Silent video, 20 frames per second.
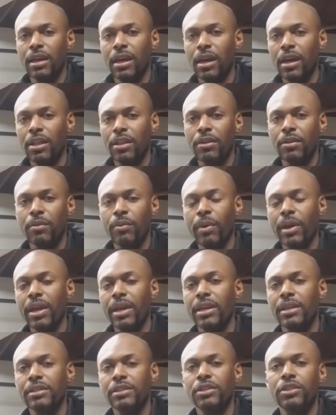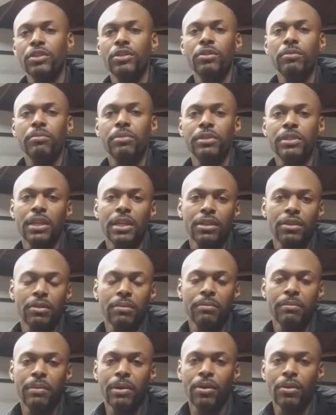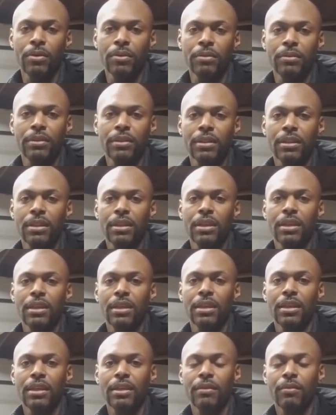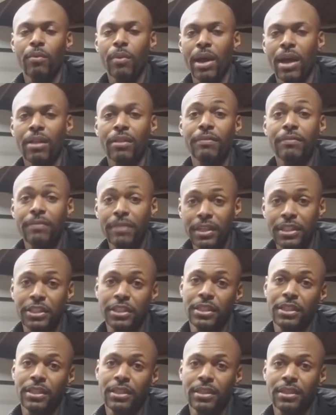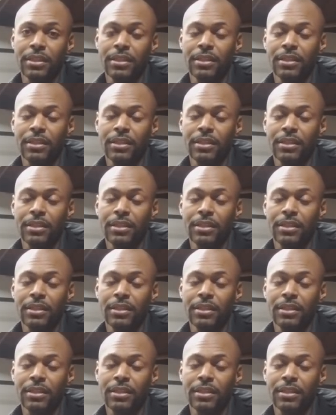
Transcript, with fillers: other ways to protect your boat while fishing